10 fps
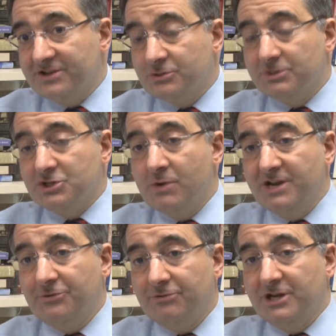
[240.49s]
So what
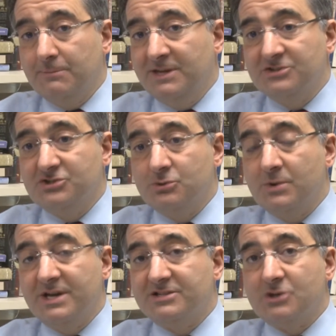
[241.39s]
23andMe is
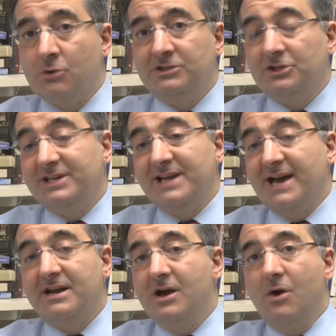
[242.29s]
doing, it's only looking
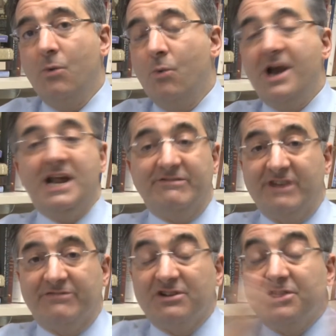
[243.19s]
at one out of
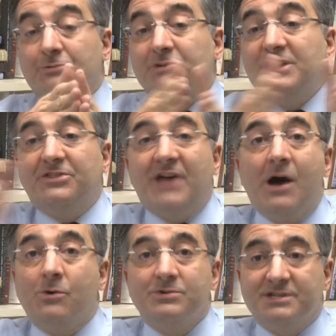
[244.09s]
every
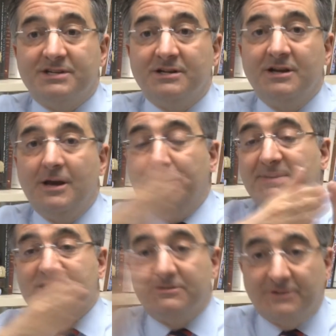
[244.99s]
3,000
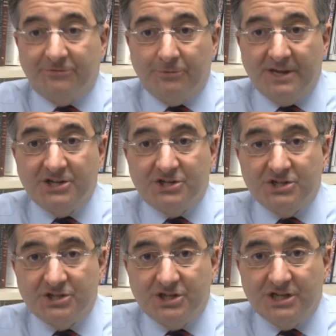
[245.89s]
bits of
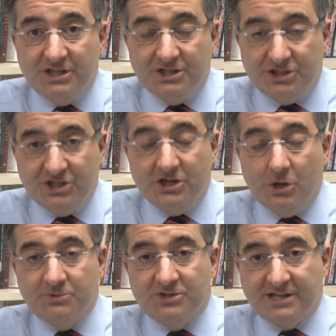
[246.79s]
information in the, in the
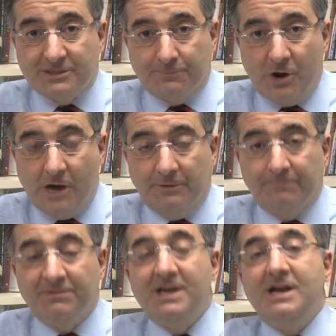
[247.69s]
genome. So that's a
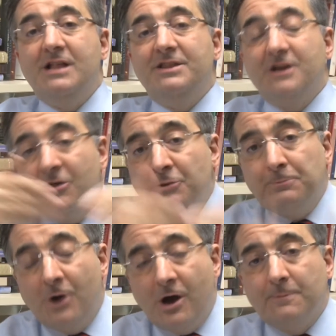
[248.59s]
problem. The other
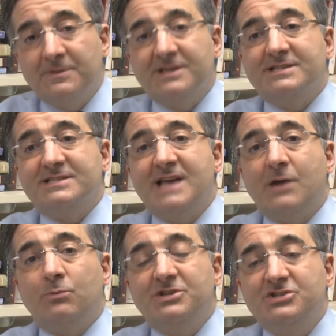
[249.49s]
problem is
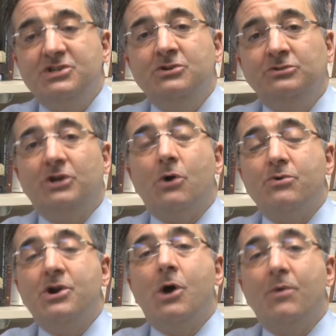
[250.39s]
that we still
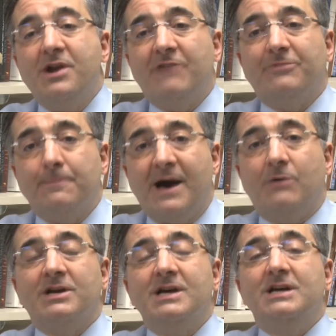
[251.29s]
don't know enough
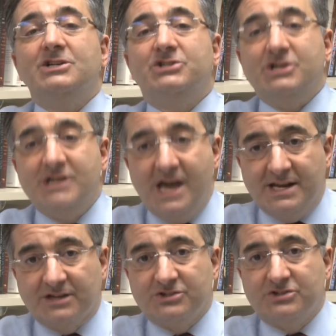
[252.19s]
about
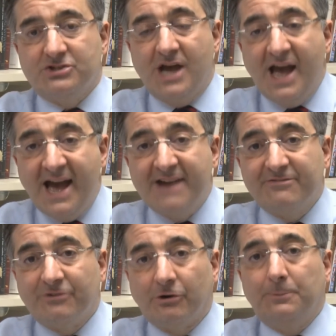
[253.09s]
genetics to
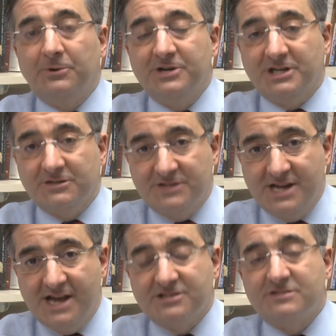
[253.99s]
have very predictive
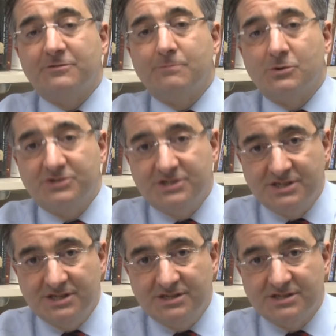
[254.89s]
tests for most
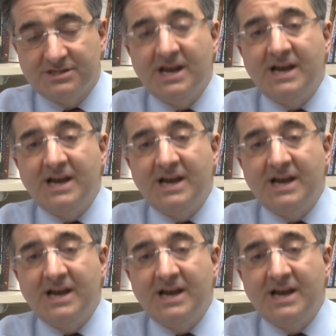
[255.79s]
diseases.